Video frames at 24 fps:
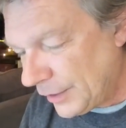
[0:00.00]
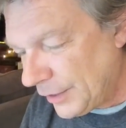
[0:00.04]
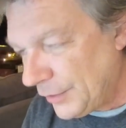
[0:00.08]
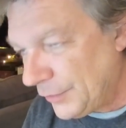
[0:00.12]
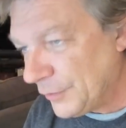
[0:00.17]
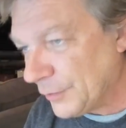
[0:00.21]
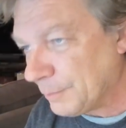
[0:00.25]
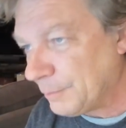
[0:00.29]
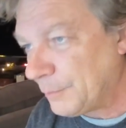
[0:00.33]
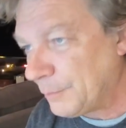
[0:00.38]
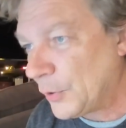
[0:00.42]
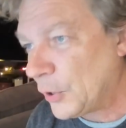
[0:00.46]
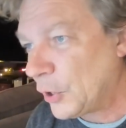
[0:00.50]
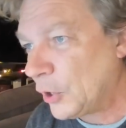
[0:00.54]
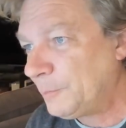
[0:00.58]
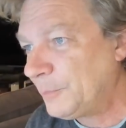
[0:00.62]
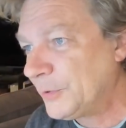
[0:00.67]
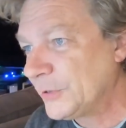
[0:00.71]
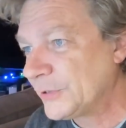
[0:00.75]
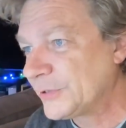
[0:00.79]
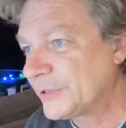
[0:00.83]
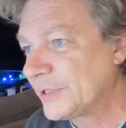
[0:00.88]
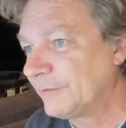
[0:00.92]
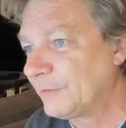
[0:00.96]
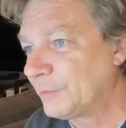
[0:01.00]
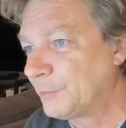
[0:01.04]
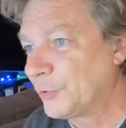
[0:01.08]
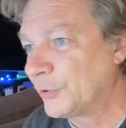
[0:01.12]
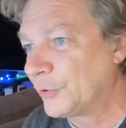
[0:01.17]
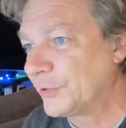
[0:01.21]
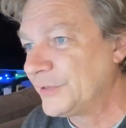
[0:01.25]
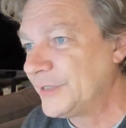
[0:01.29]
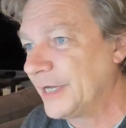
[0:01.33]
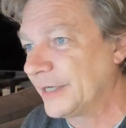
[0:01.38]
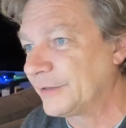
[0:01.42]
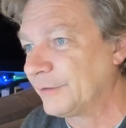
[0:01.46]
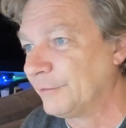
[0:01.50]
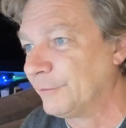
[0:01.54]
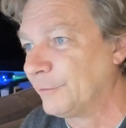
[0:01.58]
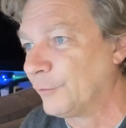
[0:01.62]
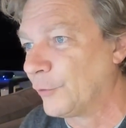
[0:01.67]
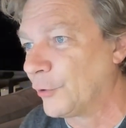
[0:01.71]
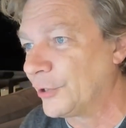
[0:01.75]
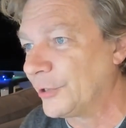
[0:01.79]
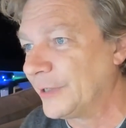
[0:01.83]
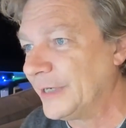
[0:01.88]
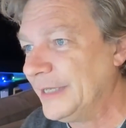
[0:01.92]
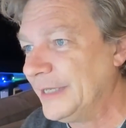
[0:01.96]
The purpose of a protective
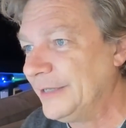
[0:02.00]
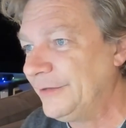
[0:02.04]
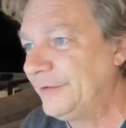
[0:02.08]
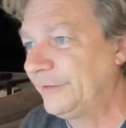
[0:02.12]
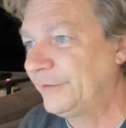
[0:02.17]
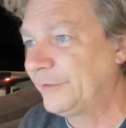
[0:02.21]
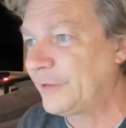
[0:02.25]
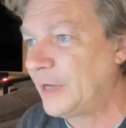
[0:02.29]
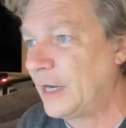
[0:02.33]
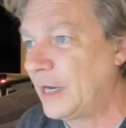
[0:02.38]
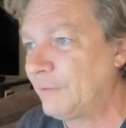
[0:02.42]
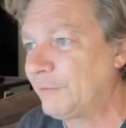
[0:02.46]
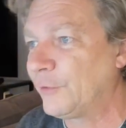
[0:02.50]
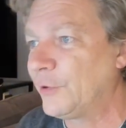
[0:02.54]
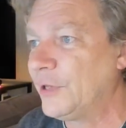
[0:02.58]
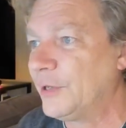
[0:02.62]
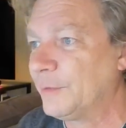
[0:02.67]
order. In discovery,